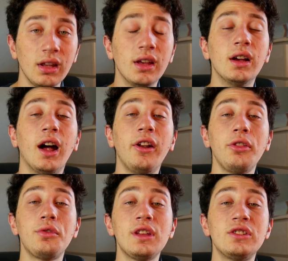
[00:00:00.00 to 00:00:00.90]
Another
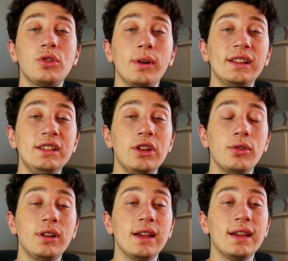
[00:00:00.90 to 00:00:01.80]
thing to quickly note
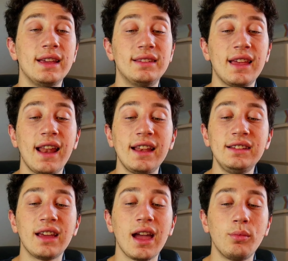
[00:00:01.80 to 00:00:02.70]
is that
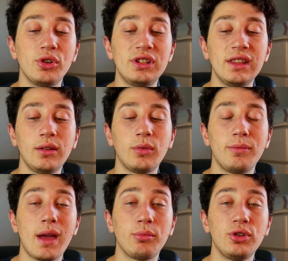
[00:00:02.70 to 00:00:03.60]
anytime we're dealing with
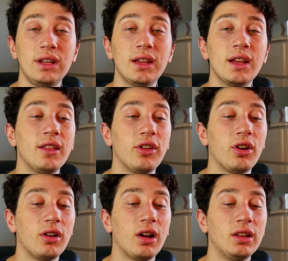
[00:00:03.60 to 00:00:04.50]
memory, there are
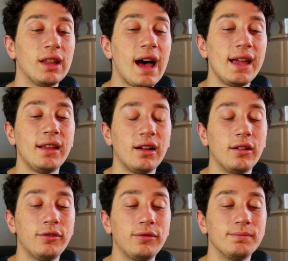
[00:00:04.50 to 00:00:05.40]
a lot
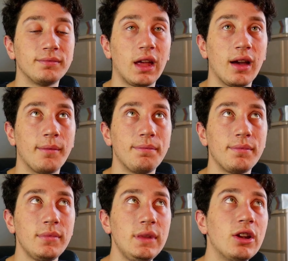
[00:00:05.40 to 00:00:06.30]
of
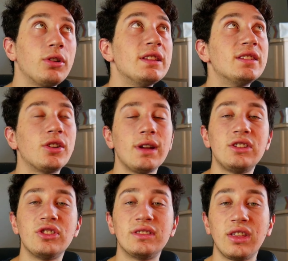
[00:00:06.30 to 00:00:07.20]

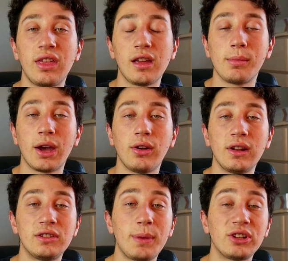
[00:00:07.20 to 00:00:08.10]
considerations to think about,
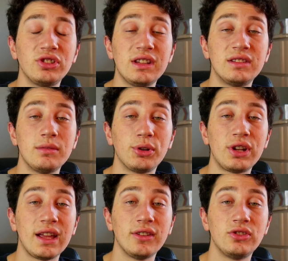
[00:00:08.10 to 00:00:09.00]
especially as it
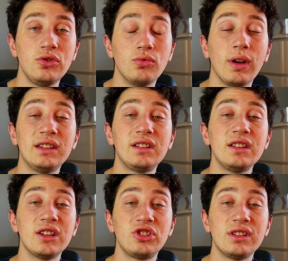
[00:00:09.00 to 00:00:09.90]
pertains to race conditions